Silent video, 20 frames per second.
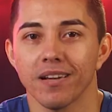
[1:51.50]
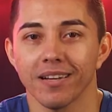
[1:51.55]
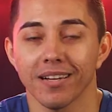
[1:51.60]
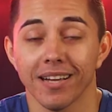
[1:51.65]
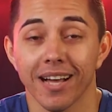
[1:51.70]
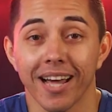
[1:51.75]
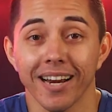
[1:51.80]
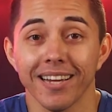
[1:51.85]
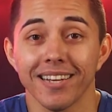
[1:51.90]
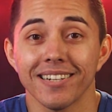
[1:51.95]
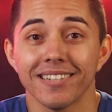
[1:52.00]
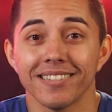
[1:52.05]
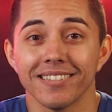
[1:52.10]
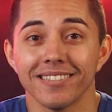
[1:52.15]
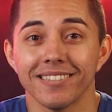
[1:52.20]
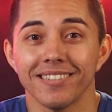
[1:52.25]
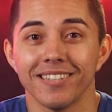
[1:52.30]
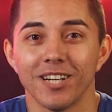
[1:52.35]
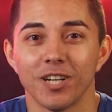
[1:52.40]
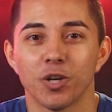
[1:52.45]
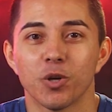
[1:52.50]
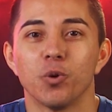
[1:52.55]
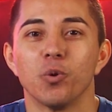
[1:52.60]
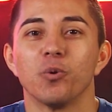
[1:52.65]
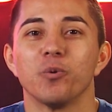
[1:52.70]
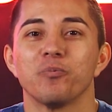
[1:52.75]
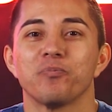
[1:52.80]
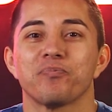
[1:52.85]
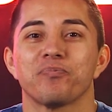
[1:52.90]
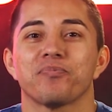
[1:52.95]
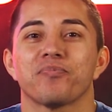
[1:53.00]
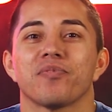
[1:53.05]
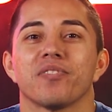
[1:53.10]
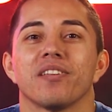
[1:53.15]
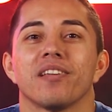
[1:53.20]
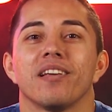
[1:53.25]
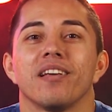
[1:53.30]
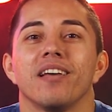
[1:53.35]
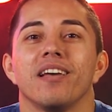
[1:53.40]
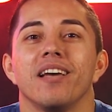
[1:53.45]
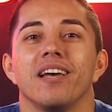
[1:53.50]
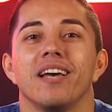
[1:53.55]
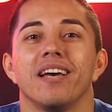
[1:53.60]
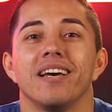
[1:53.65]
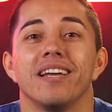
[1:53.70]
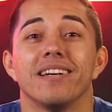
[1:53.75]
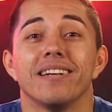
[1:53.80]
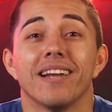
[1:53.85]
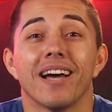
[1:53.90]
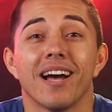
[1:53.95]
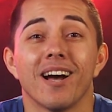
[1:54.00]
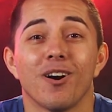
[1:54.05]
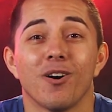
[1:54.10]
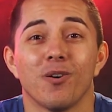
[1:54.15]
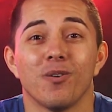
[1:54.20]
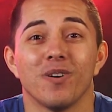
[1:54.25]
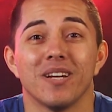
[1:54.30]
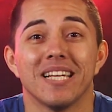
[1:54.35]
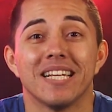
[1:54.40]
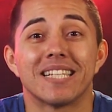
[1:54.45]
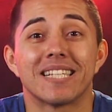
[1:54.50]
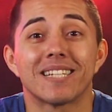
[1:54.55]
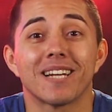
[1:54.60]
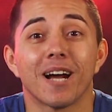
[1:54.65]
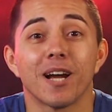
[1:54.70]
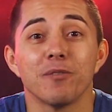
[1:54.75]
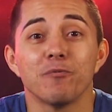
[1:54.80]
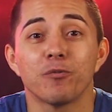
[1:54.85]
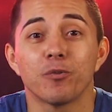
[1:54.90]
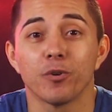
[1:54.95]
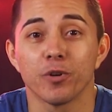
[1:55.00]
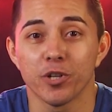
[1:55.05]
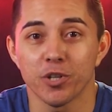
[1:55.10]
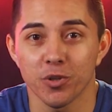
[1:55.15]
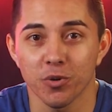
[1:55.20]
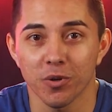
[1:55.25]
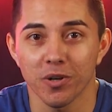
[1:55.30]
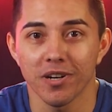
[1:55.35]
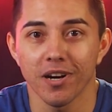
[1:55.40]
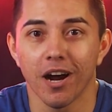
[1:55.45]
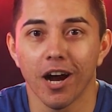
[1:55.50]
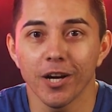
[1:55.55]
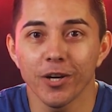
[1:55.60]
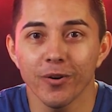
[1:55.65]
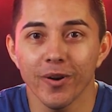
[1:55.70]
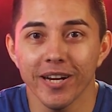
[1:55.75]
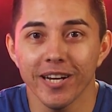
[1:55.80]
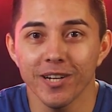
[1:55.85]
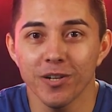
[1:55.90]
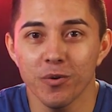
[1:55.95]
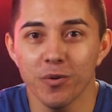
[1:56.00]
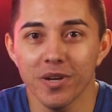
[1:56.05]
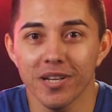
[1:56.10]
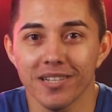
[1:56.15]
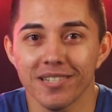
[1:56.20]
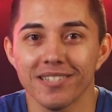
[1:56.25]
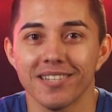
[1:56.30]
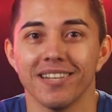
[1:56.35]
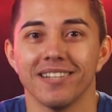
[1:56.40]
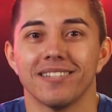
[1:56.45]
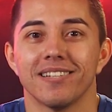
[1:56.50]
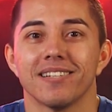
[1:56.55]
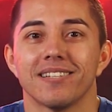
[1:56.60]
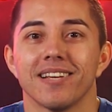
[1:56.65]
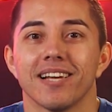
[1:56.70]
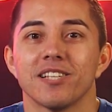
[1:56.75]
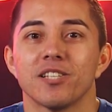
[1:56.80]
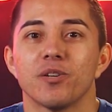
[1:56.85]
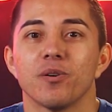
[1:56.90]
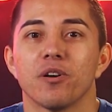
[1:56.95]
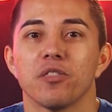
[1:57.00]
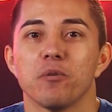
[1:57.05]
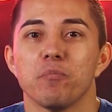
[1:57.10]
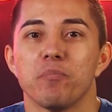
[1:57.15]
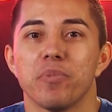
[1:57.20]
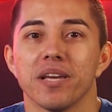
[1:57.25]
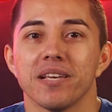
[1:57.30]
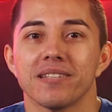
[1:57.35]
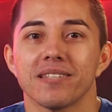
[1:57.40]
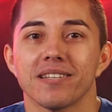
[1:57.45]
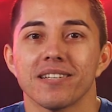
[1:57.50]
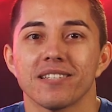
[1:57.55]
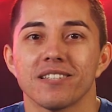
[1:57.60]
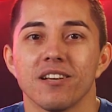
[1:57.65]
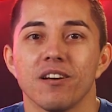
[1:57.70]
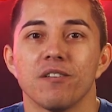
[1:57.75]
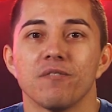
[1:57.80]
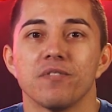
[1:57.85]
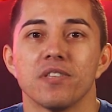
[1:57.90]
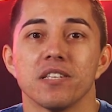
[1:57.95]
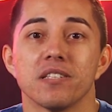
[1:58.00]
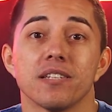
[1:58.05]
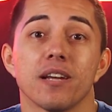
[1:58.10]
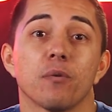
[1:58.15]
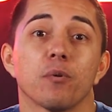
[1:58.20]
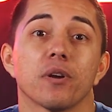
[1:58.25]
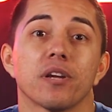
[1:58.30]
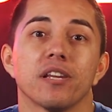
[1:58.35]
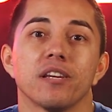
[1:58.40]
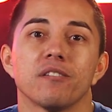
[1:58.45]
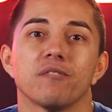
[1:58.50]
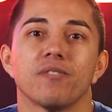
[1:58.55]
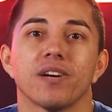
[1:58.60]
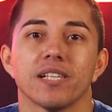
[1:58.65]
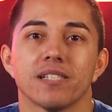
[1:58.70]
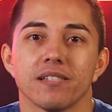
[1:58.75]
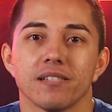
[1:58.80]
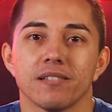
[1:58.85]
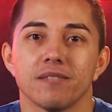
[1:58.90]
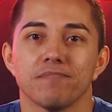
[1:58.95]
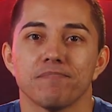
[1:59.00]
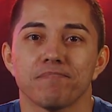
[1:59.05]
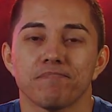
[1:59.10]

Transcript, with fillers: Got it? Cool. Now it's time for a short, ungraded quiz to test you on the basics of these networking devices.